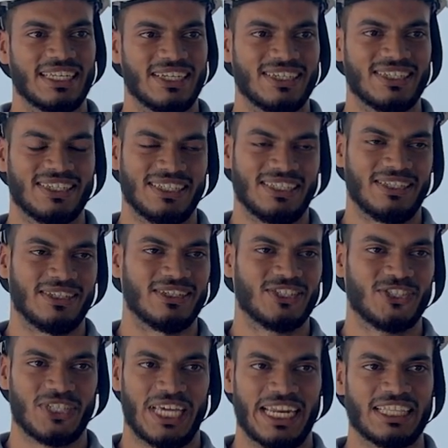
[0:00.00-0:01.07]
the, the
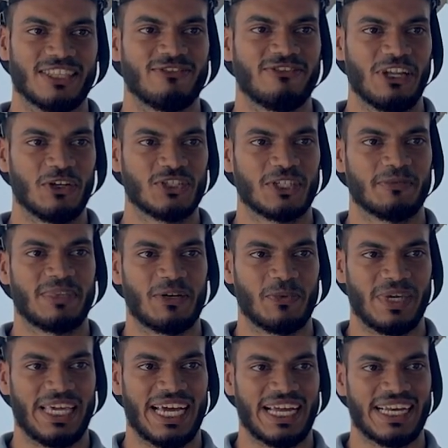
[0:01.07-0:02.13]
sharing, the fellowship that
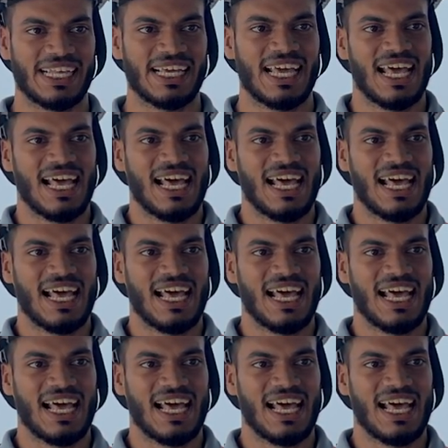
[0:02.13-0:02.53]
we had.